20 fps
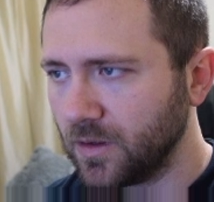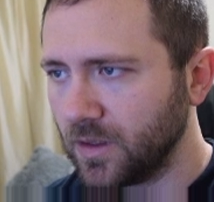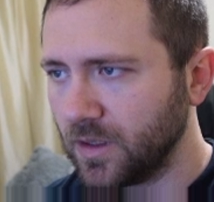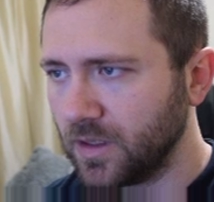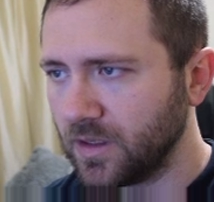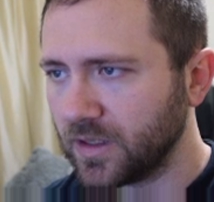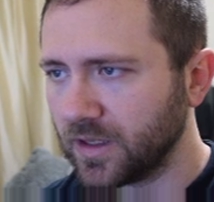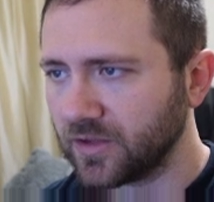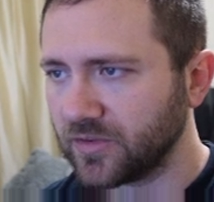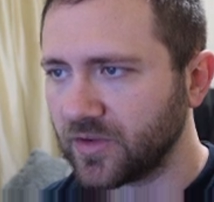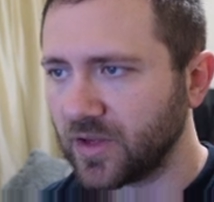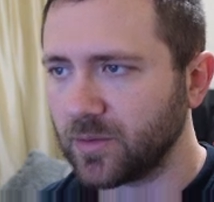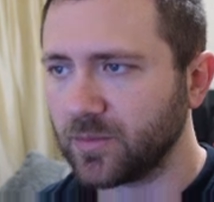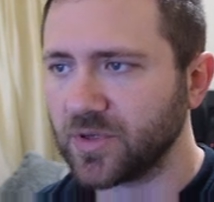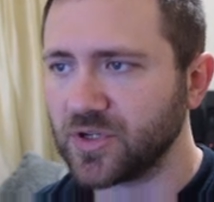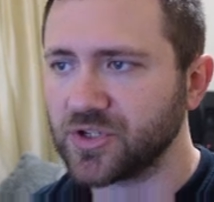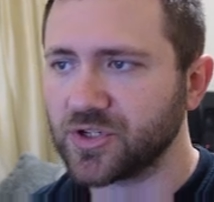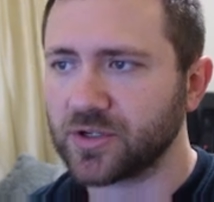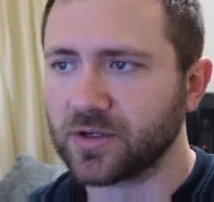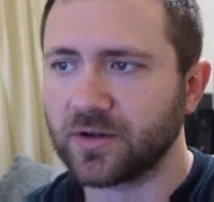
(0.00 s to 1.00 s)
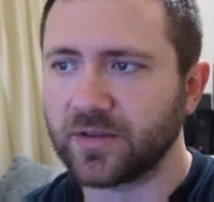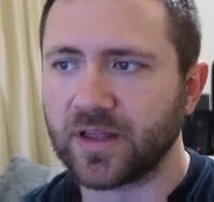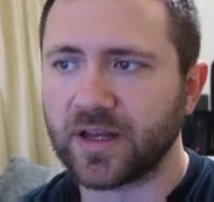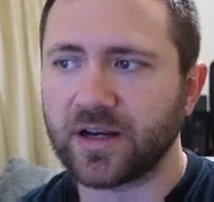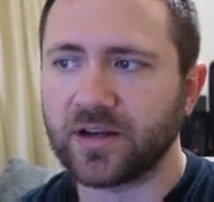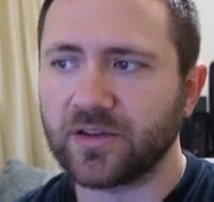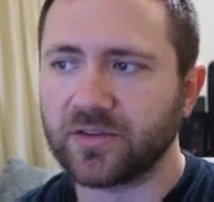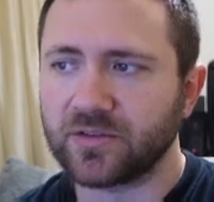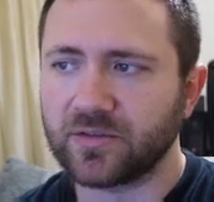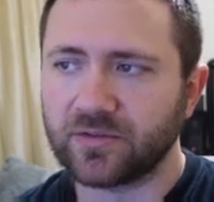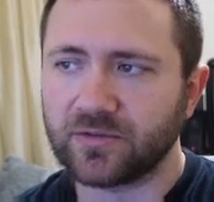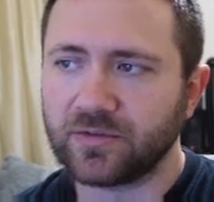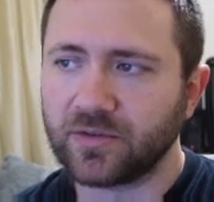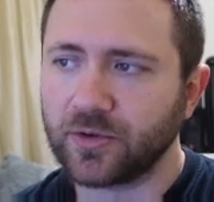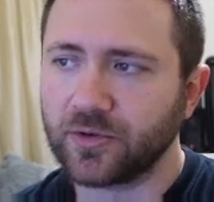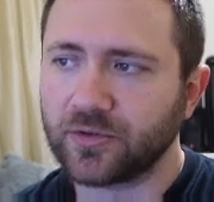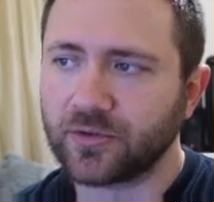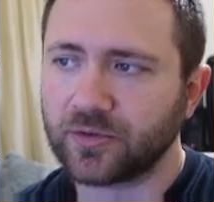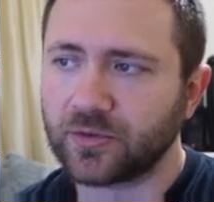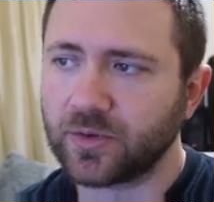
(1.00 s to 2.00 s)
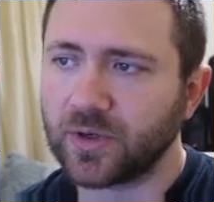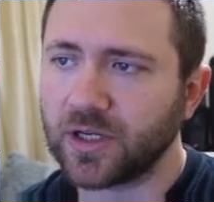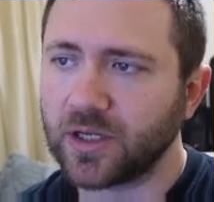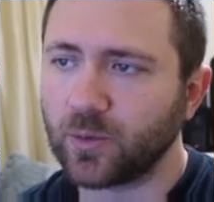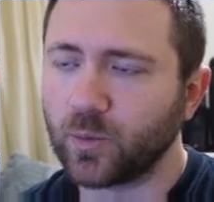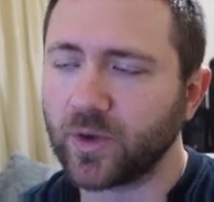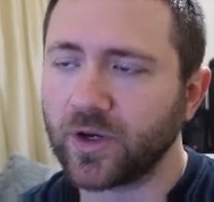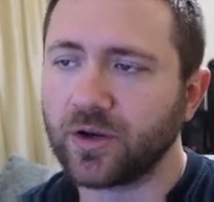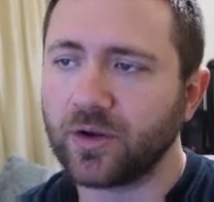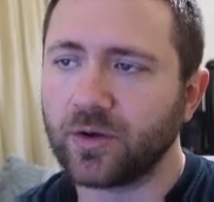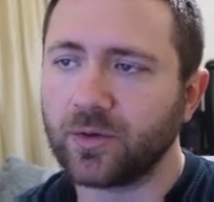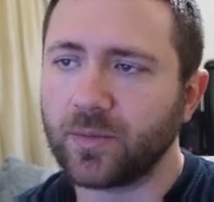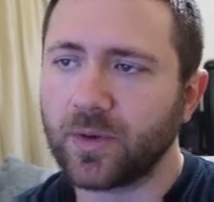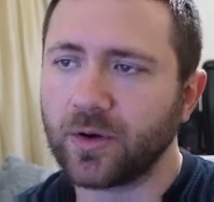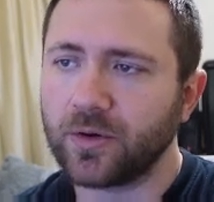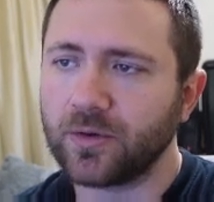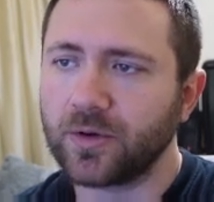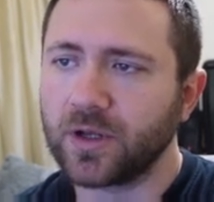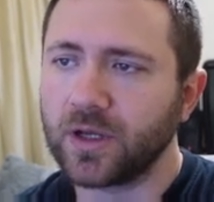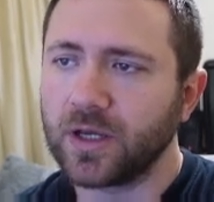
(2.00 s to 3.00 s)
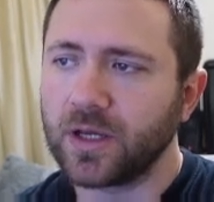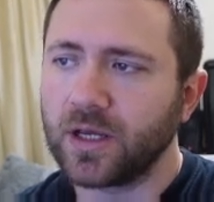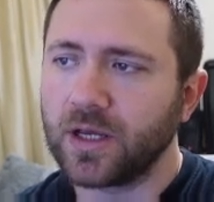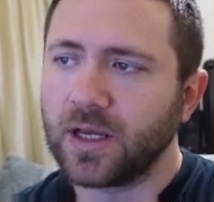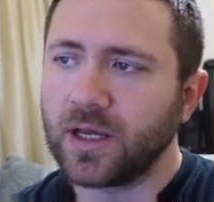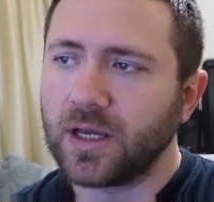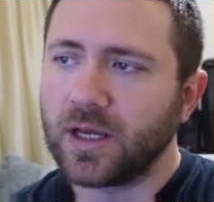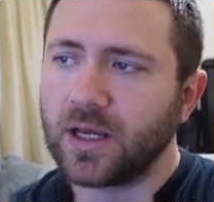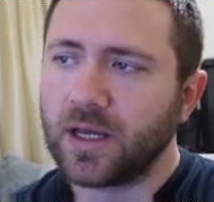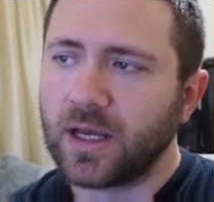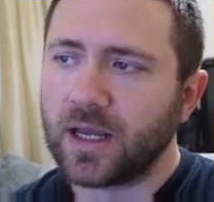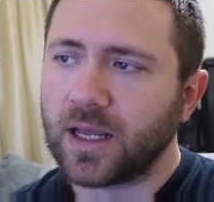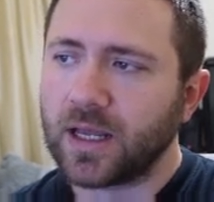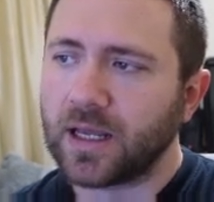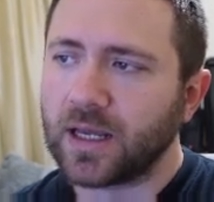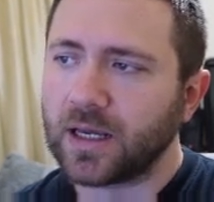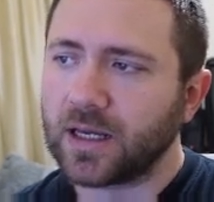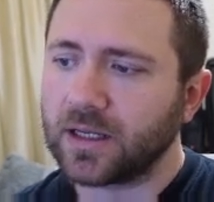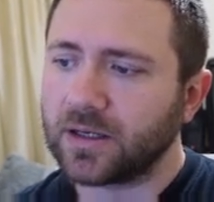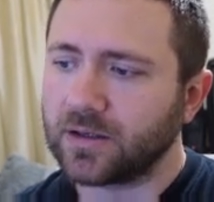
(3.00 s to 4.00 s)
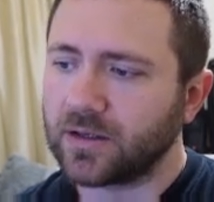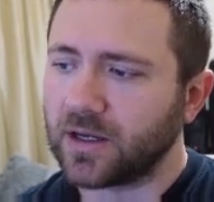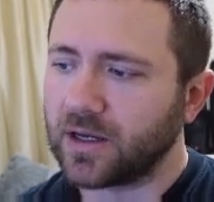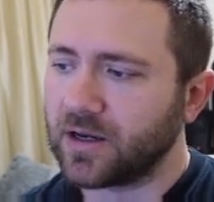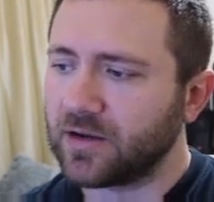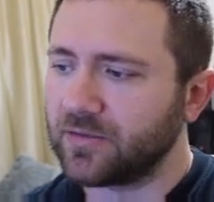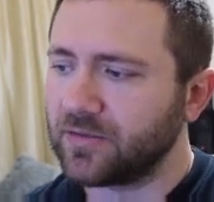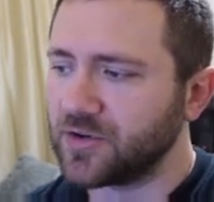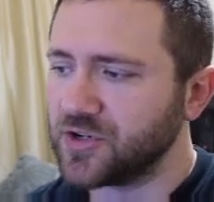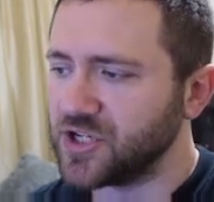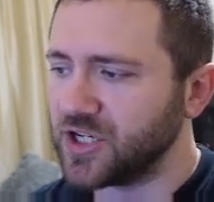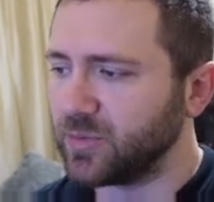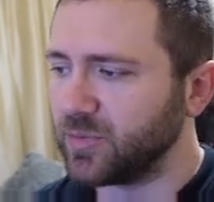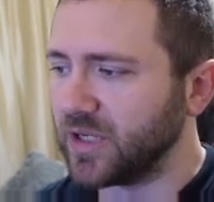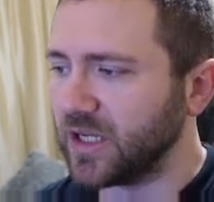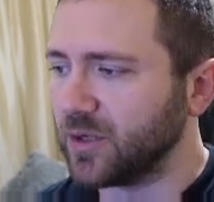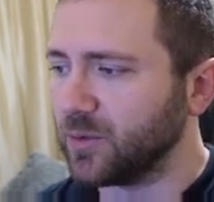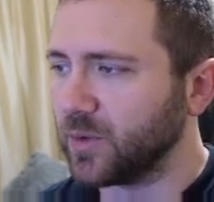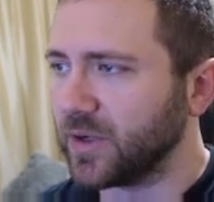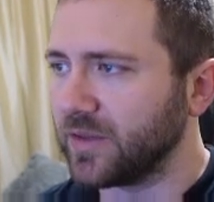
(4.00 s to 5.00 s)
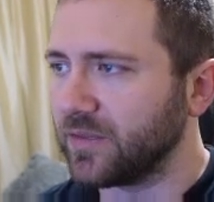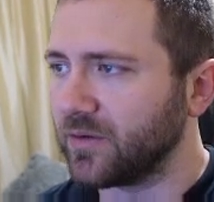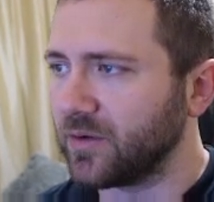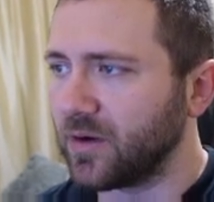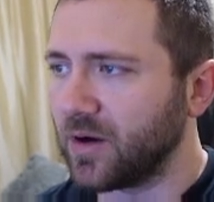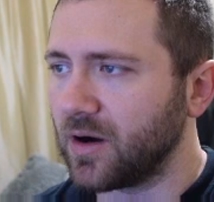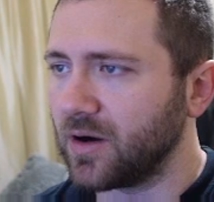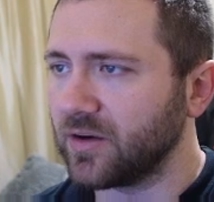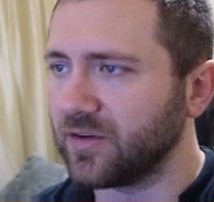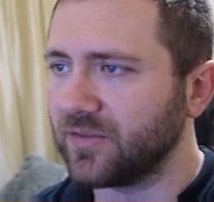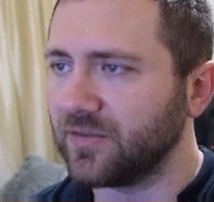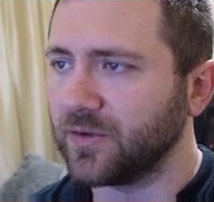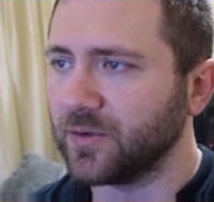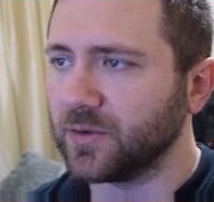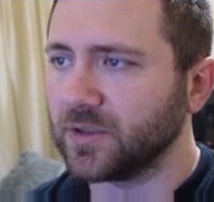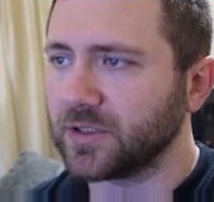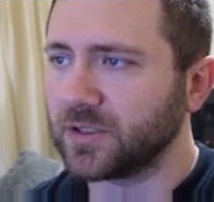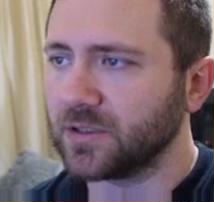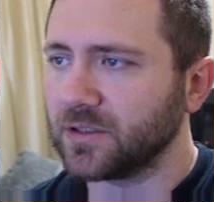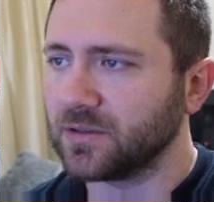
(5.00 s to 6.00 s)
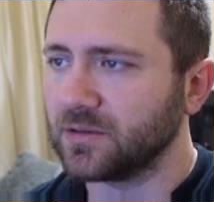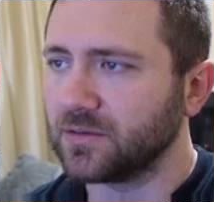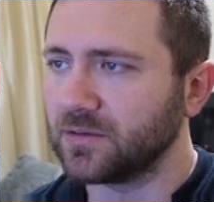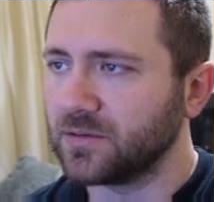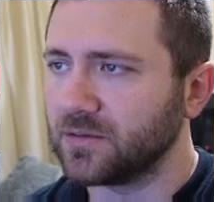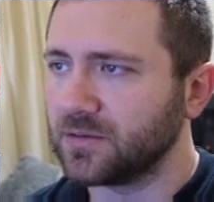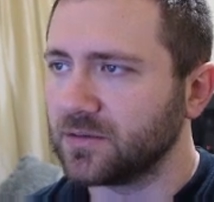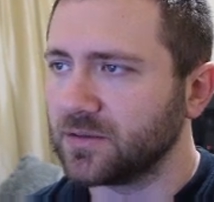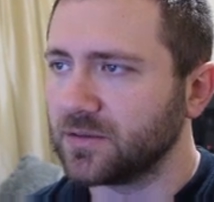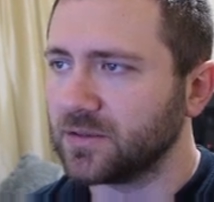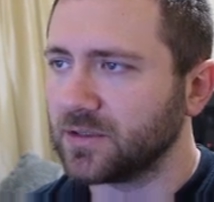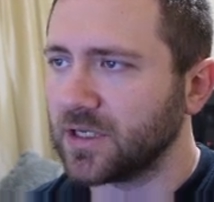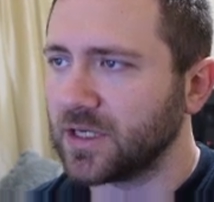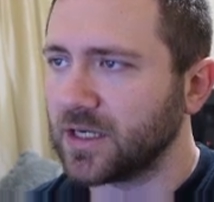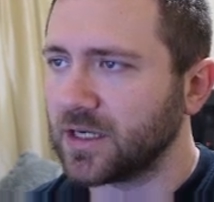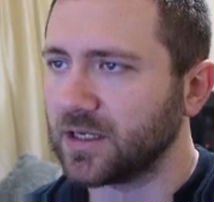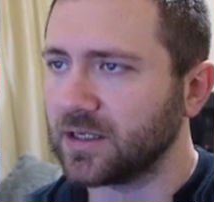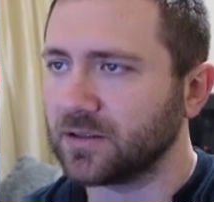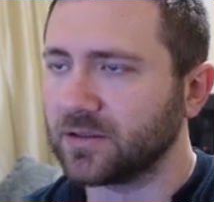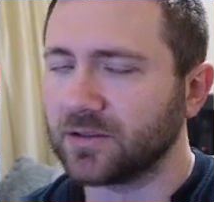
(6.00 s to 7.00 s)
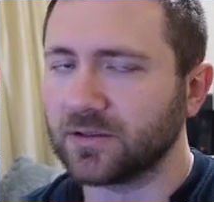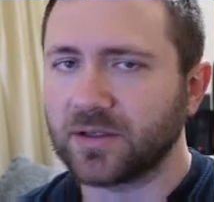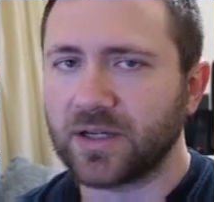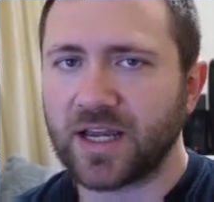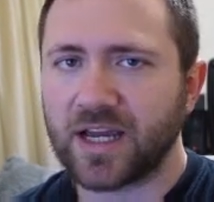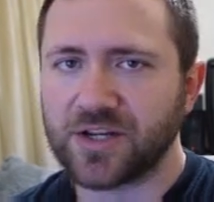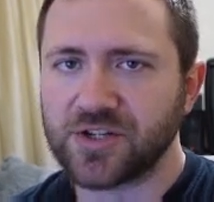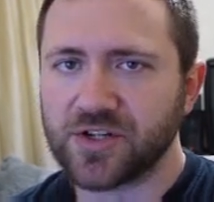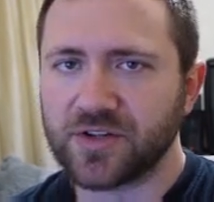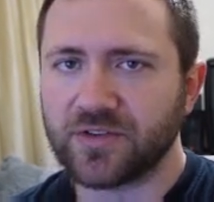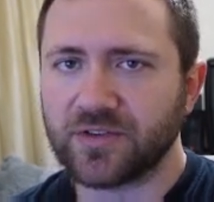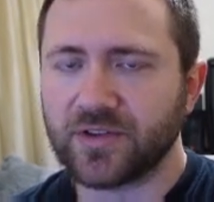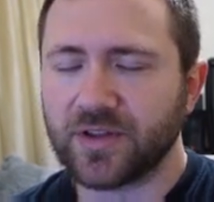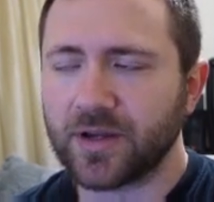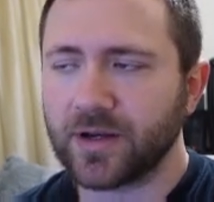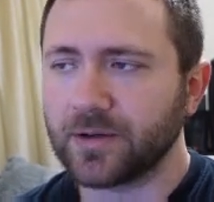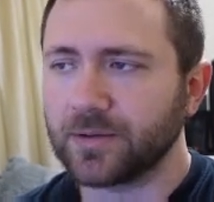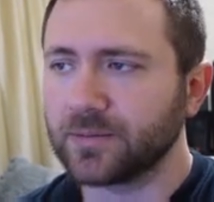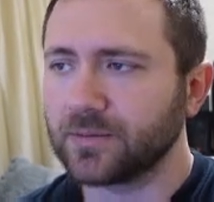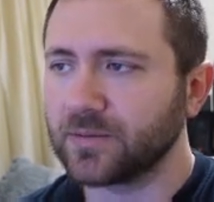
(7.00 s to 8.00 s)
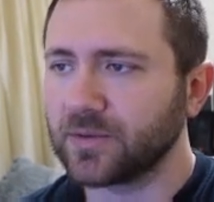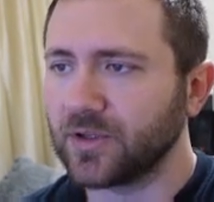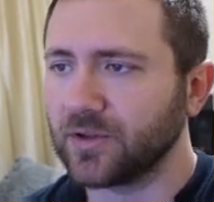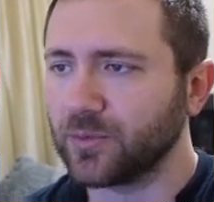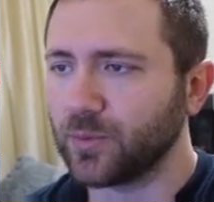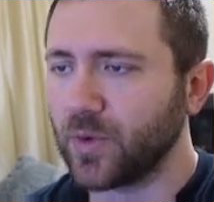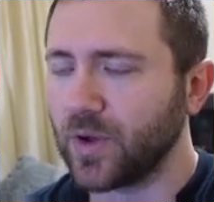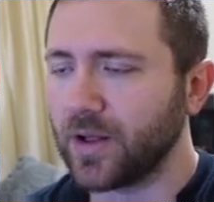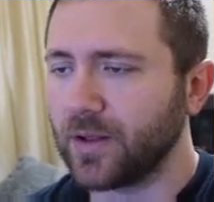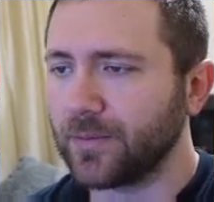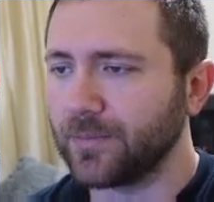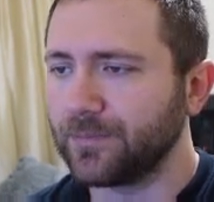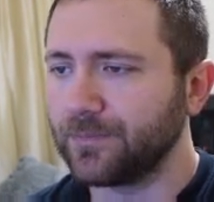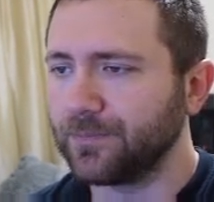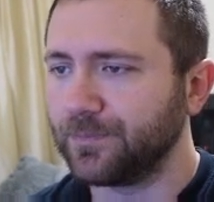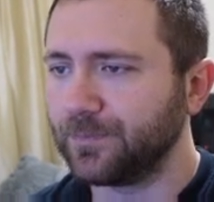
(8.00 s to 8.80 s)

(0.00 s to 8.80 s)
like I said, be sure that it is in full screen windowed mode. And for there are a few little catches there as well.